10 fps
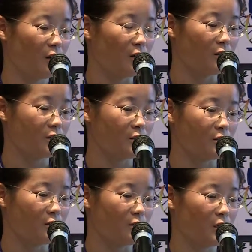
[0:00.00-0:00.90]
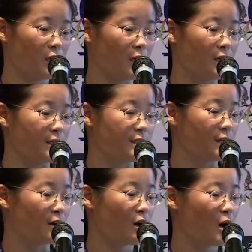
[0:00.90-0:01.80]
Also,
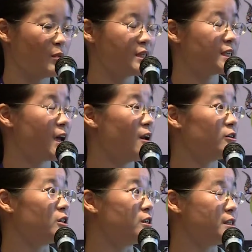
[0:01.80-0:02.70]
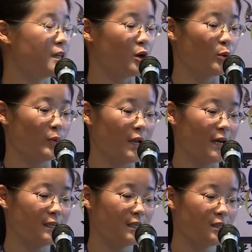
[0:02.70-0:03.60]
the carbon skeletons
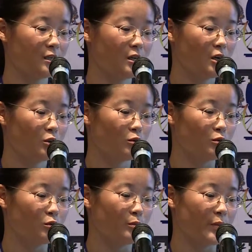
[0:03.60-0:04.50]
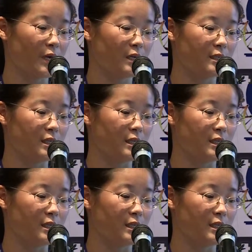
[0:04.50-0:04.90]
accumulated to make